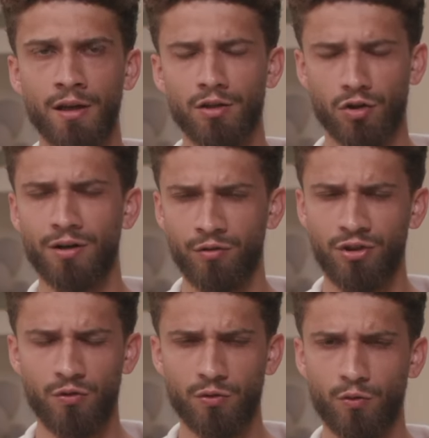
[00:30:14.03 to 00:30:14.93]
Try not
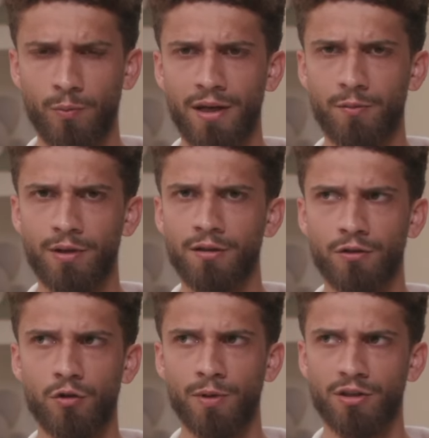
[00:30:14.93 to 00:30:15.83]
to use automated bidding
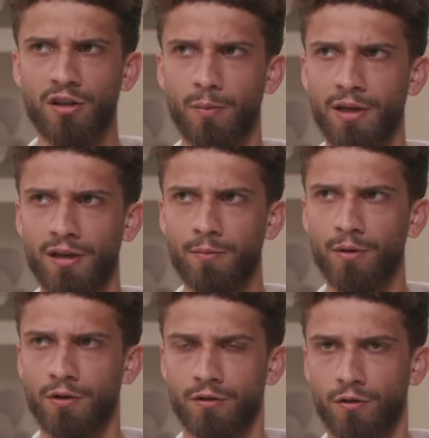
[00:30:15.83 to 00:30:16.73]
too much in the beginning,
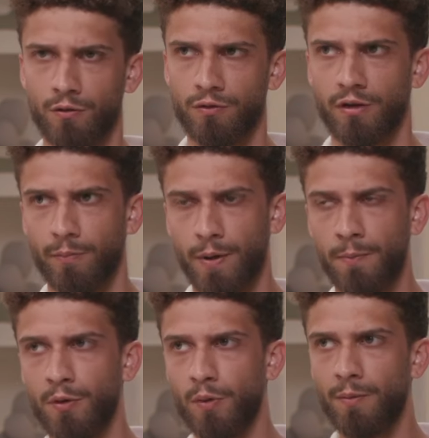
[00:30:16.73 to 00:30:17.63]
because Google's going to
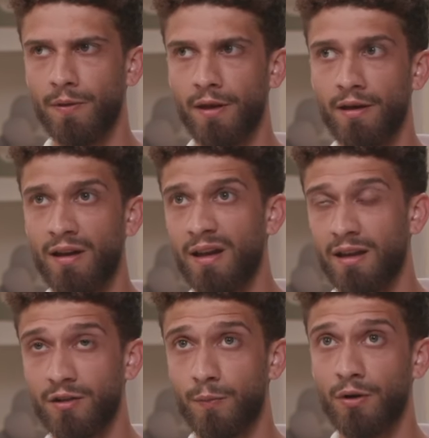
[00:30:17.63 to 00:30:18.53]
bump you up there.
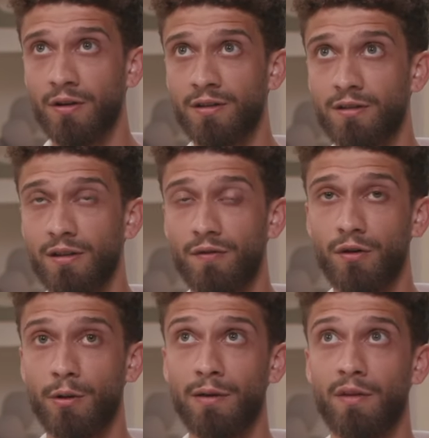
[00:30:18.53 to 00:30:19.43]
And to be honest, if you
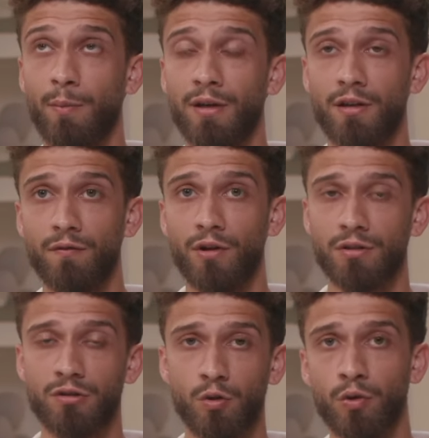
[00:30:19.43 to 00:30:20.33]
don't have that many
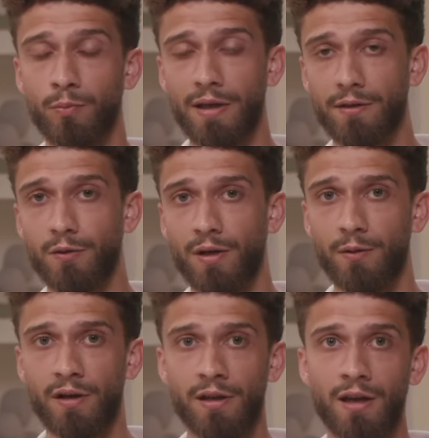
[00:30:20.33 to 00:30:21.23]
conversions, you wouldn't be able to
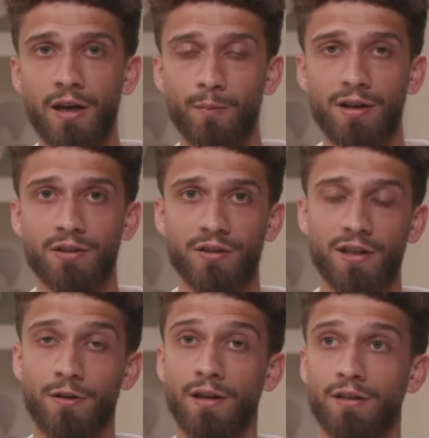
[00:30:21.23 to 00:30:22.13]
anyway. But let's just say
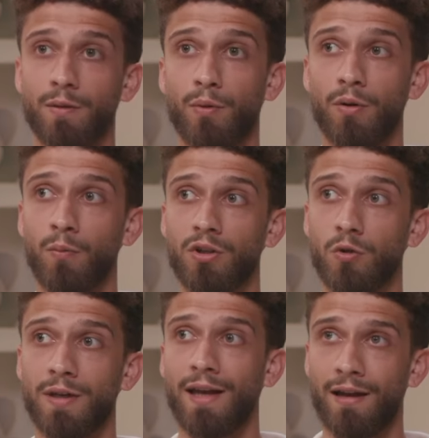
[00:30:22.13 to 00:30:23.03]
you get to the point in which
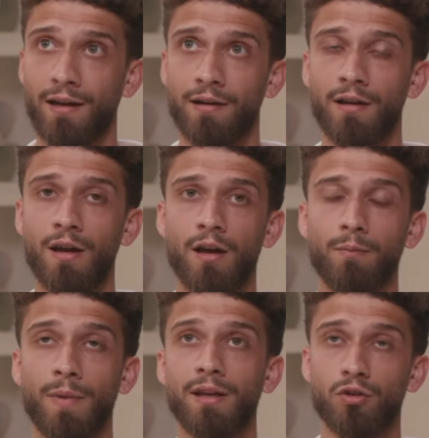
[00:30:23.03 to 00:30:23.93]
you can,
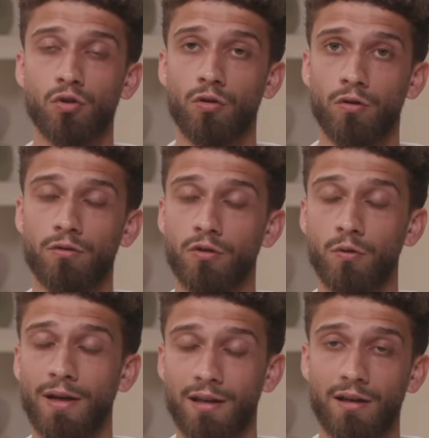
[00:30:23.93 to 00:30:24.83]
make sure,
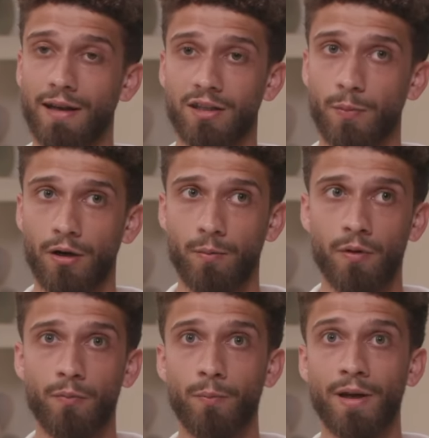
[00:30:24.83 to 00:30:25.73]
do a
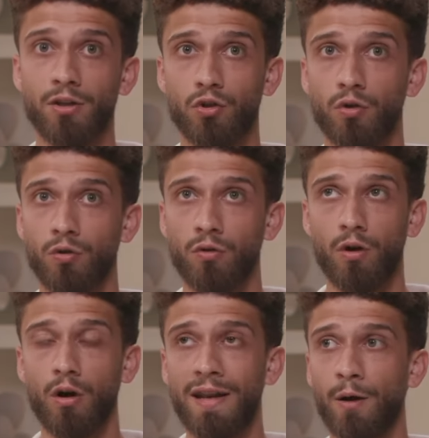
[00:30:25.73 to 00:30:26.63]
experiment, but make sure you're
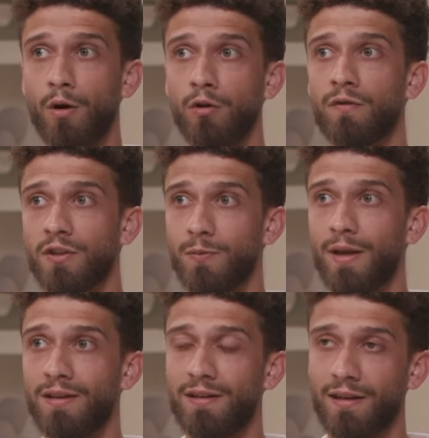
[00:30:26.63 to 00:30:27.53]
not now
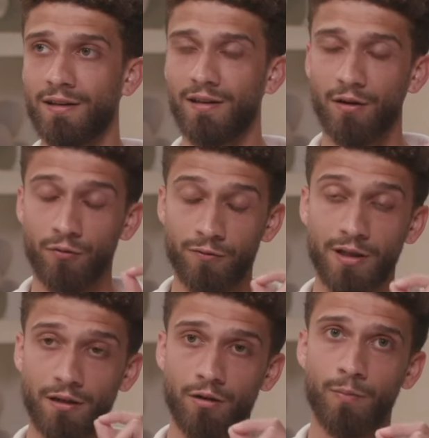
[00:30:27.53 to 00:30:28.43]
overspending. And a
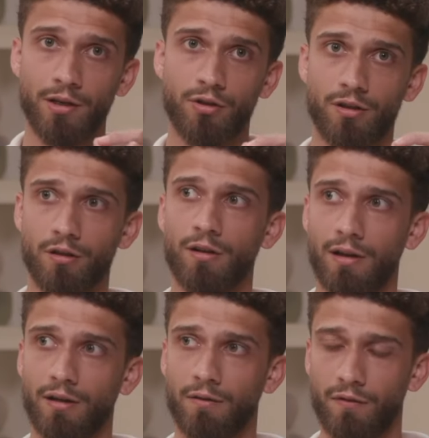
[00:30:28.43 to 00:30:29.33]
really good metric to look
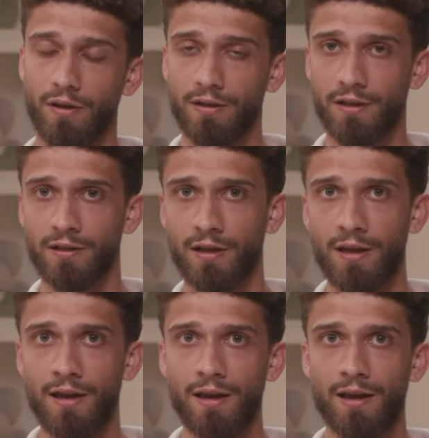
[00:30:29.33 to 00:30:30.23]
at for this is,
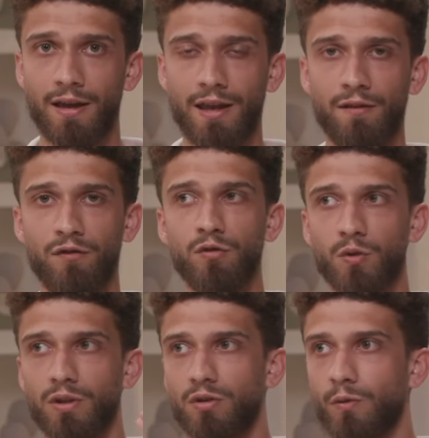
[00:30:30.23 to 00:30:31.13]
if you
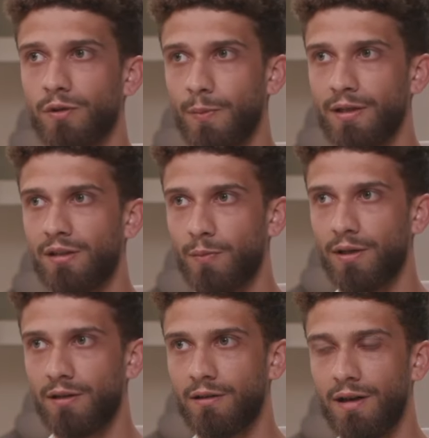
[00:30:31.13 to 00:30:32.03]
switch to automated
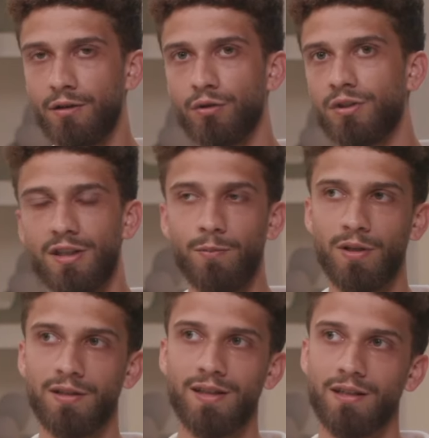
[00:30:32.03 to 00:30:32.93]
bidding and your
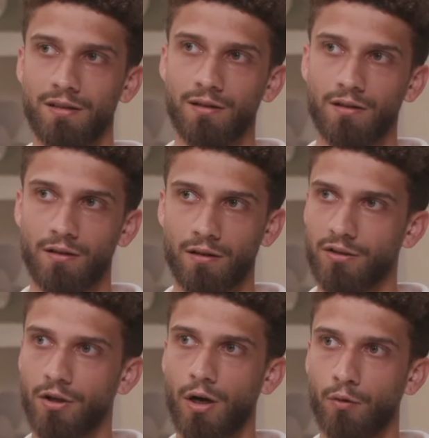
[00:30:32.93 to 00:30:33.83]
CPCs
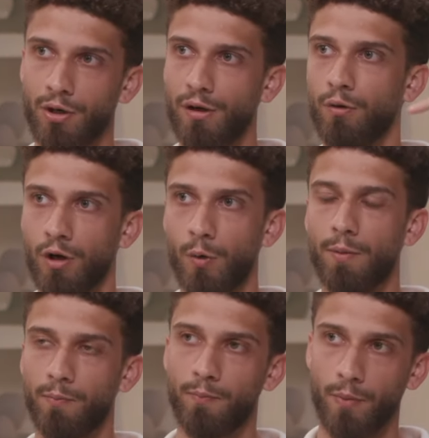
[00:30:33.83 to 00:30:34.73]
skyrocket or go
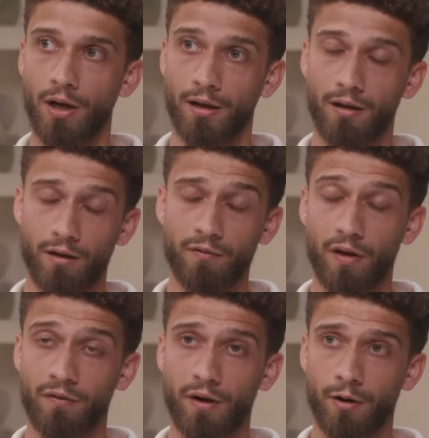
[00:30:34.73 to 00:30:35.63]
up by
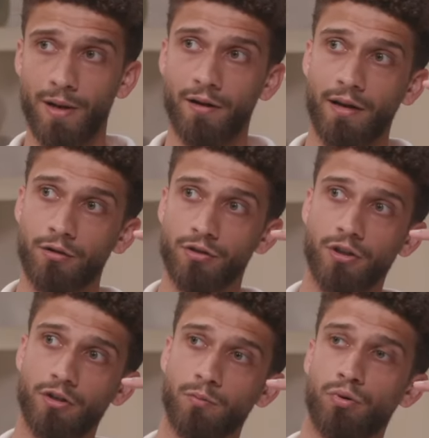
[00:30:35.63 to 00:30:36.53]
a fair amount, and your
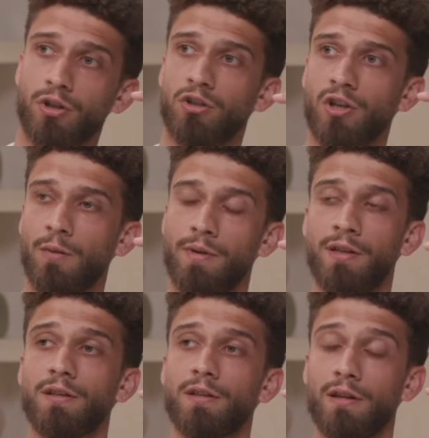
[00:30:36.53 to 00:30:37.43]
search impression share
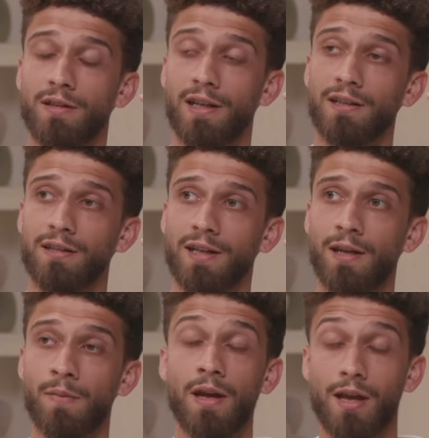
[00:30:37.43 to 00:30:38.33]
stays the
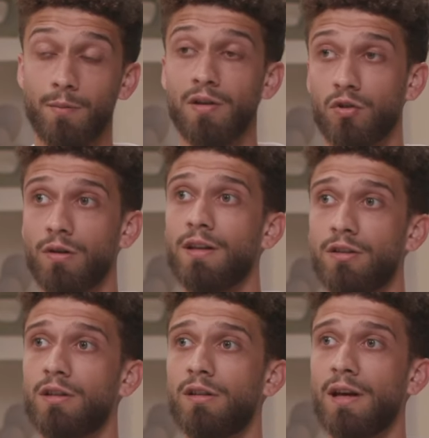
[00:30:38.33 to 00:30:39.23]
same, it means you're
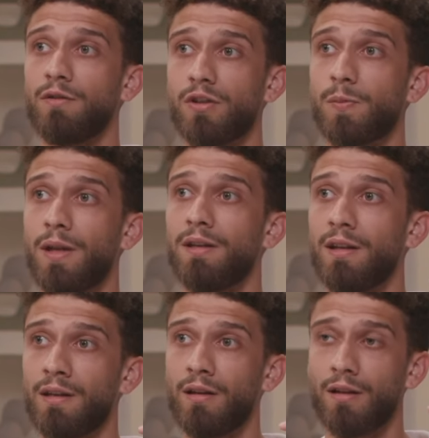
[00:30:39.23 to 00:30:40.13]
literally now just
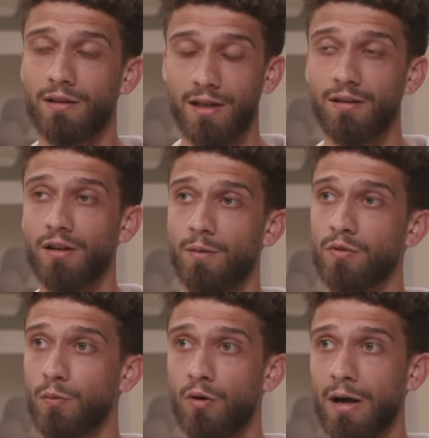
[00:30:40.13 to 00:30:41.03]
spending 10 times
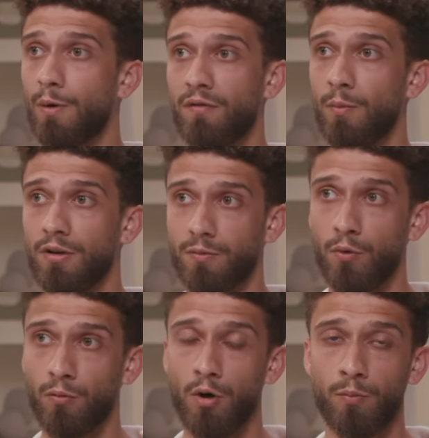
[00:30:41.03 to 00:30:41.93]
more, however much
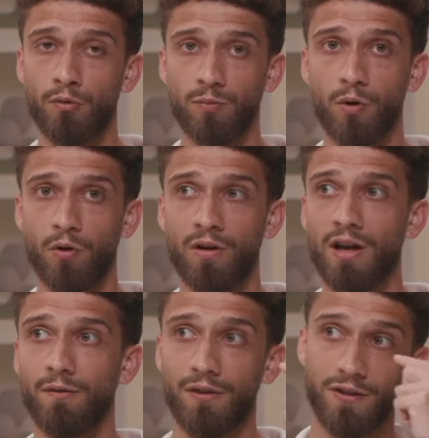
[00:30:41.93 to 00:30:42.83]
more, multiples more,
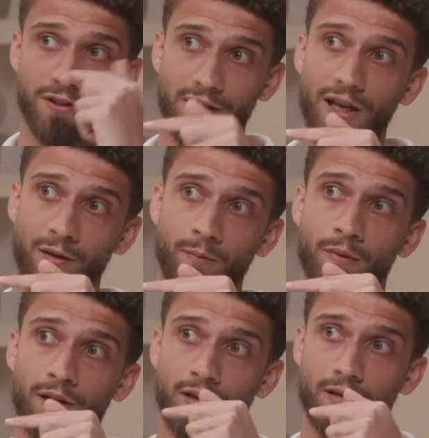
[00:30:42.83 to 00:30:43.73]
for the
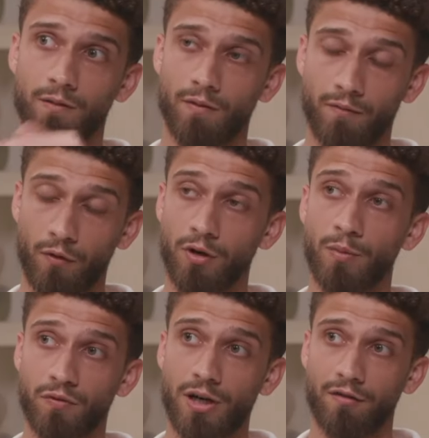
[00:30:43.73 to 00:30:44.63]
same volume
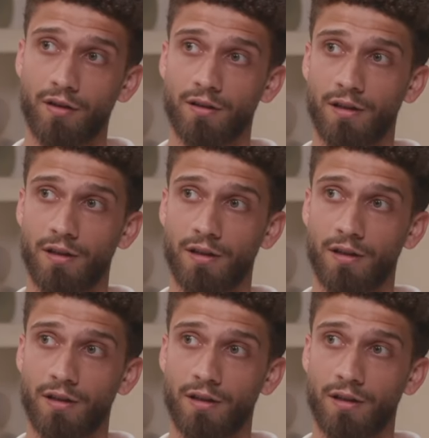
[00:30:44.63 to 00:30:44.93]
of traffic.